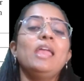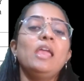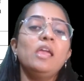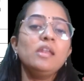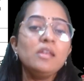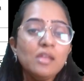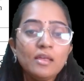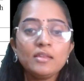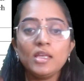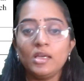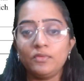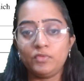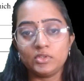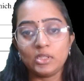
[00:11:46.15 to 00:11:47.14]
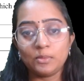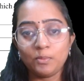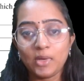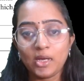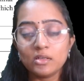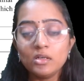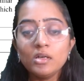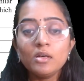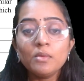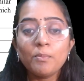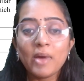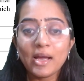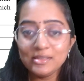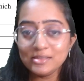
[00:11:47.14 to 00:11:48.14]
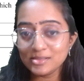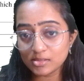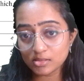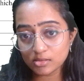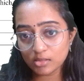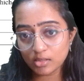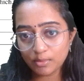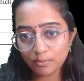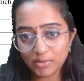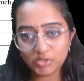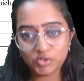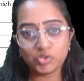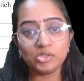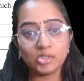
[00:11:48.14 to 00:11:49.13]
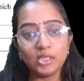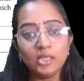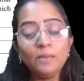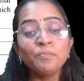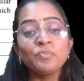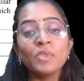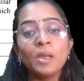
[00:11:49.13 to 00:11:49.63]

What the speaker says: anything for that matter, my machinery,